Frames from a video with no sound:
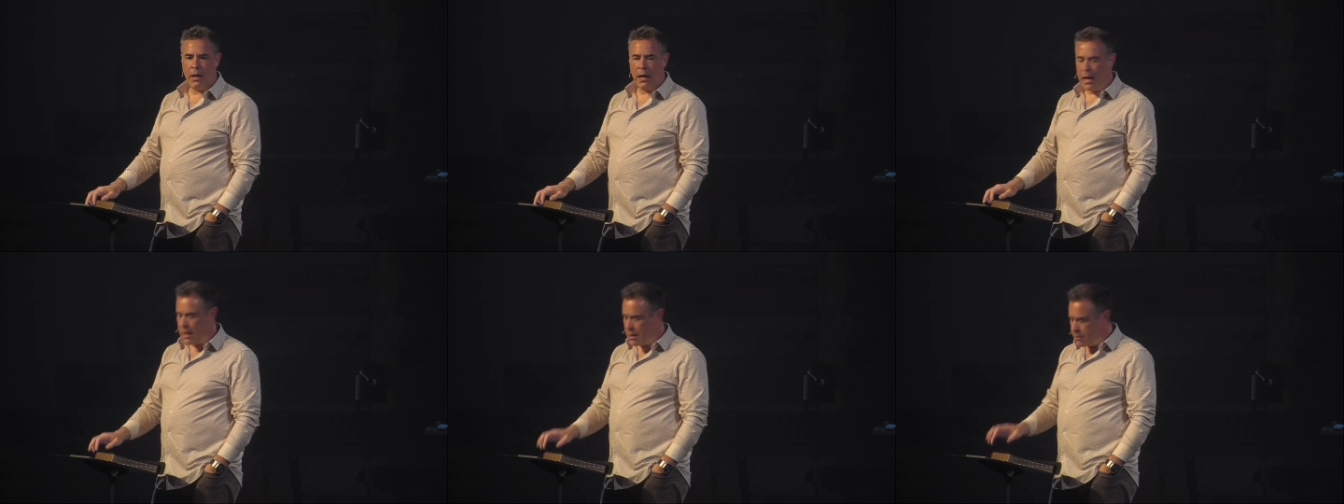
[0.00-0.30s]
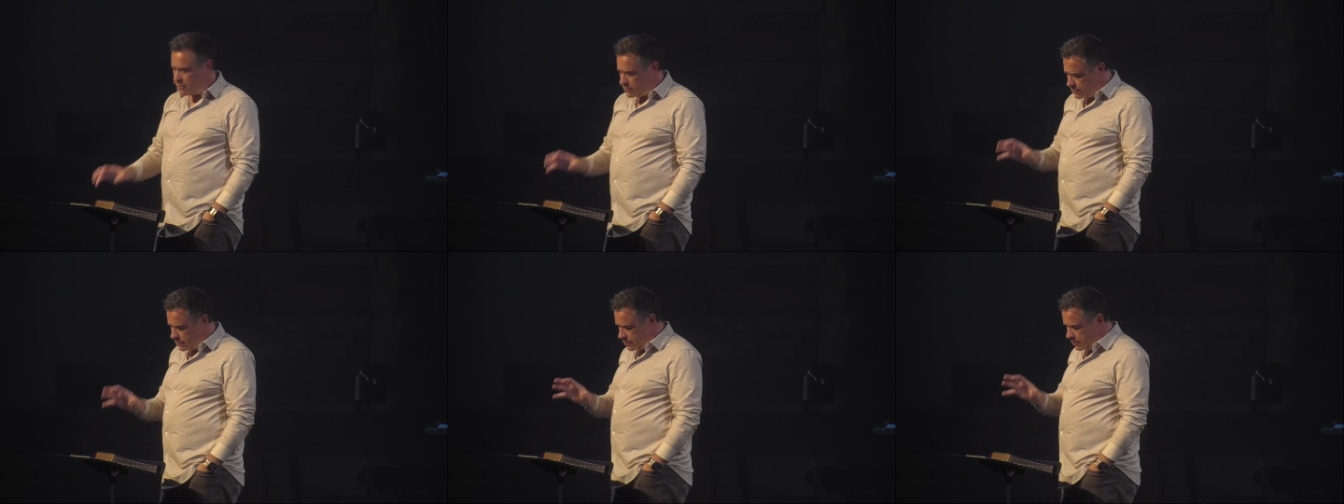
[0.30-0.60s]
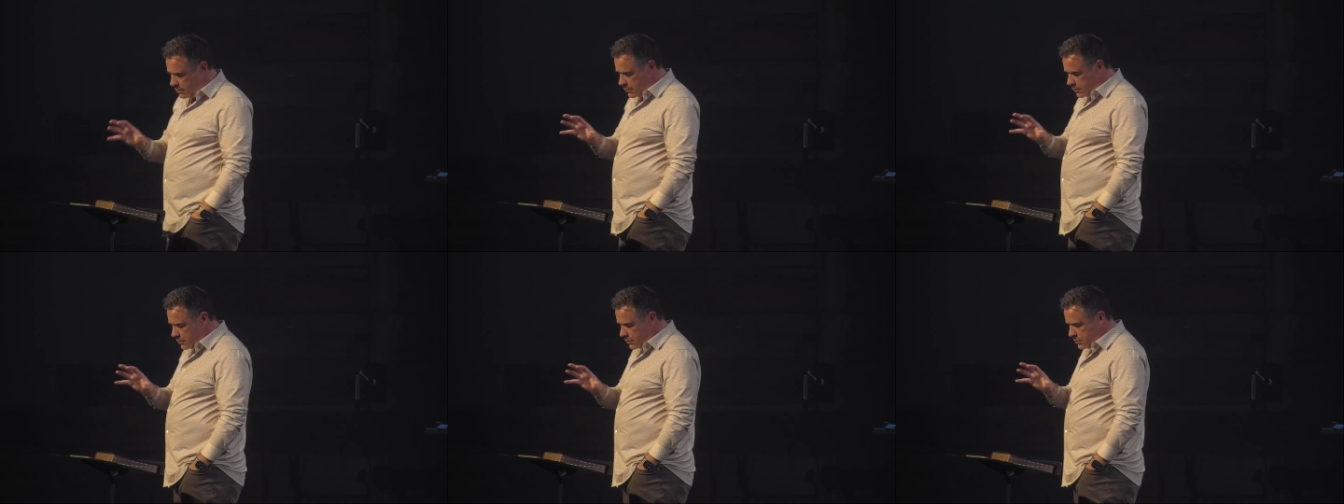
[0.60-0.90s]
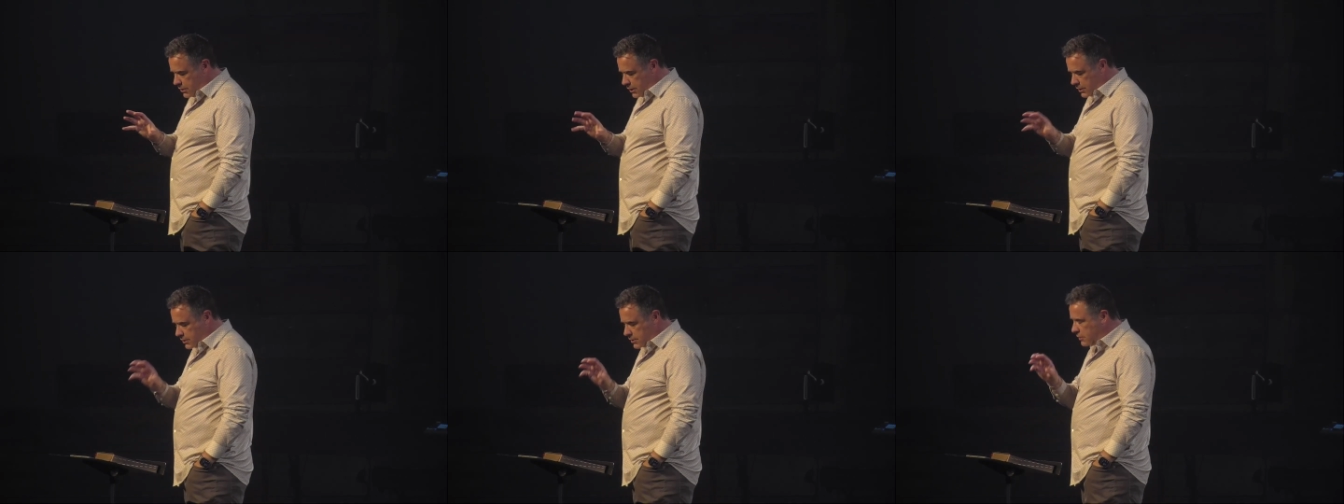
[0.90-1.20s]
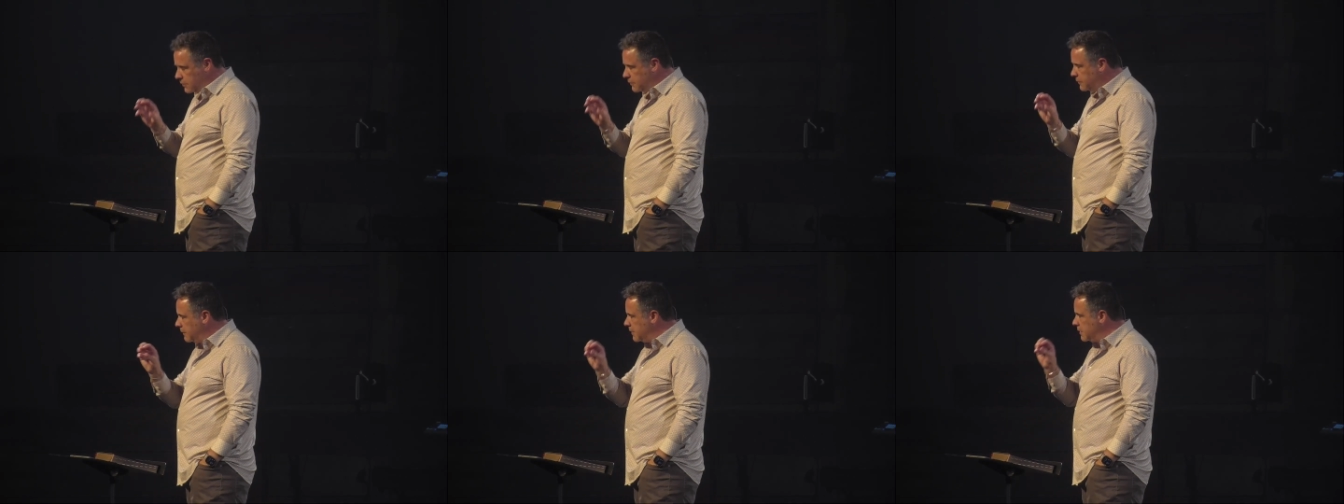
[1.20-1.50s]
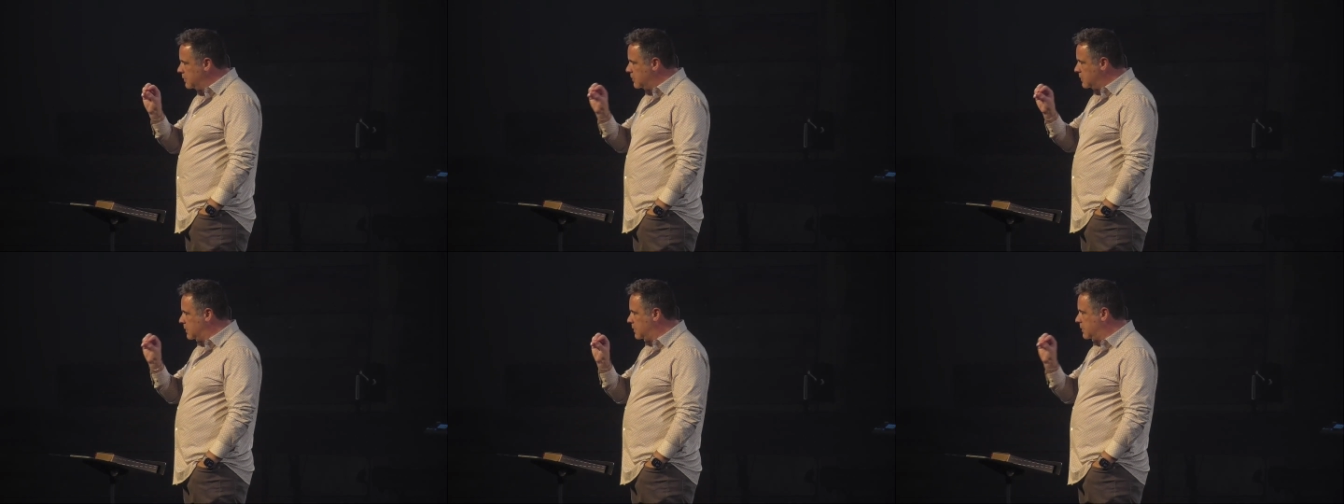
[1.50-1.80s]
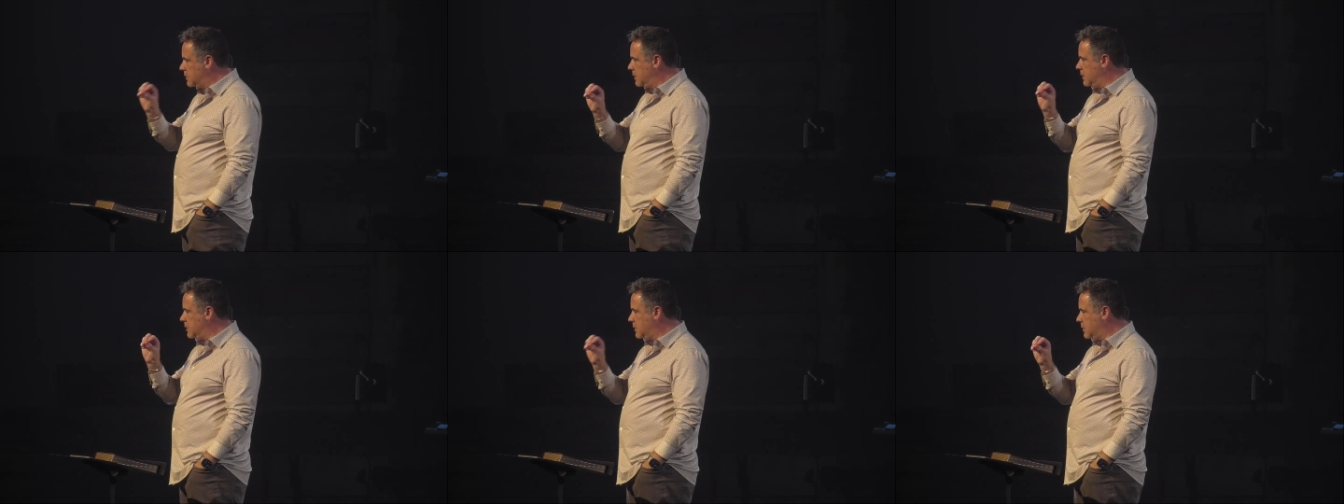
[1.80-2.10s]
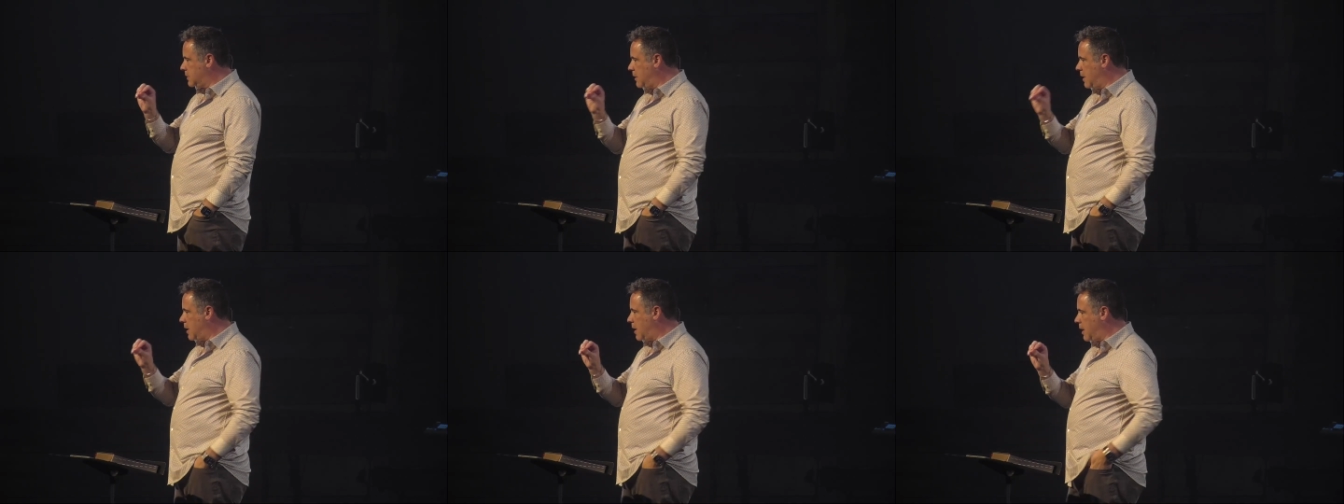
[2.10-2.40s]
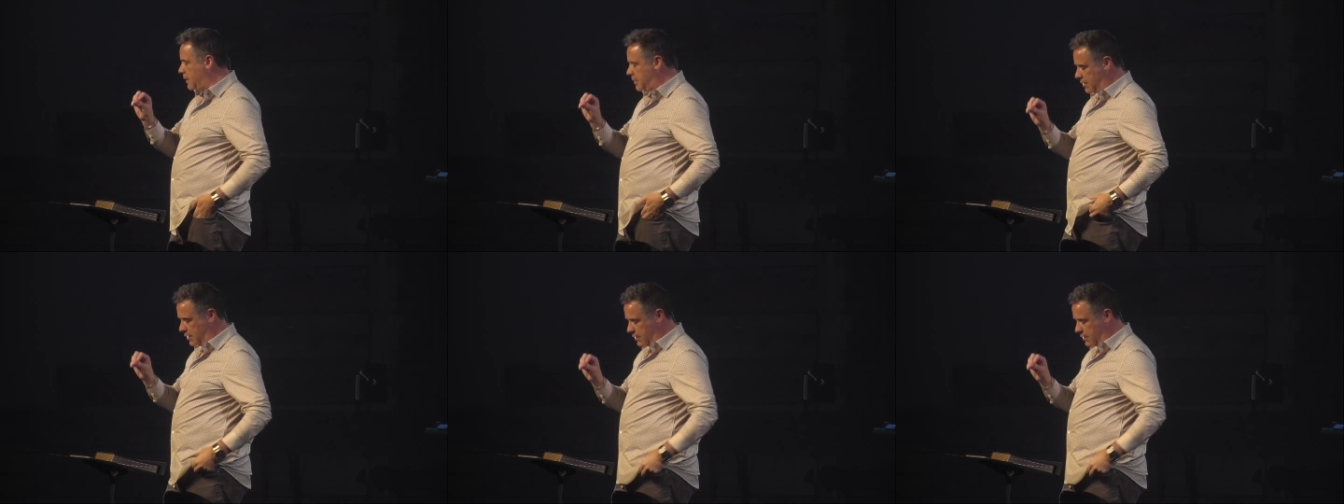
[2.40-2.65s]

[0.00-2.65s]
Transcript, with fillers: How Jesus finishes this thought